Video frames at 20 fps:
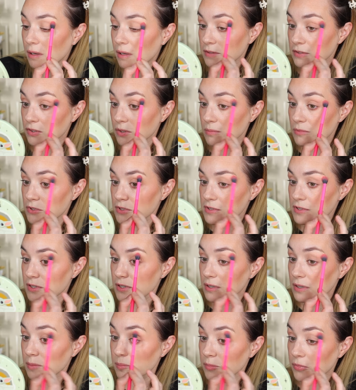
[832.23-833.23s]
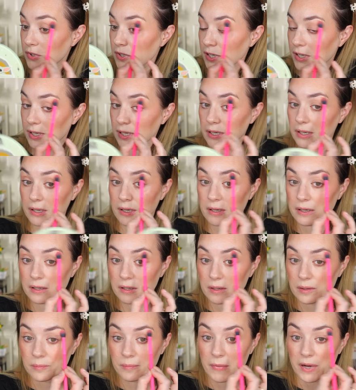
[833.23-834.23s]
So I'm just gonna bring it
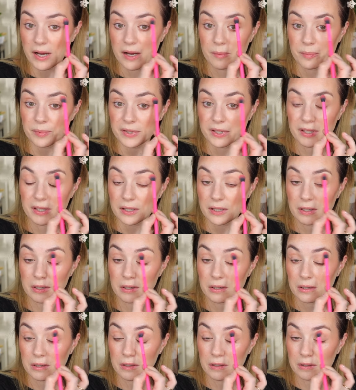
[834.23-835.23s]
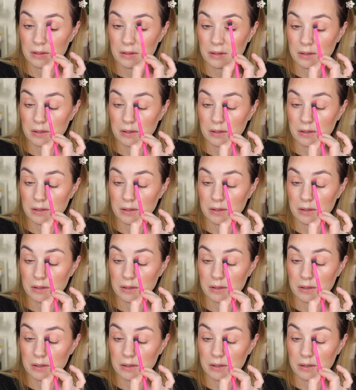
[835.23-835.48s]
um, up here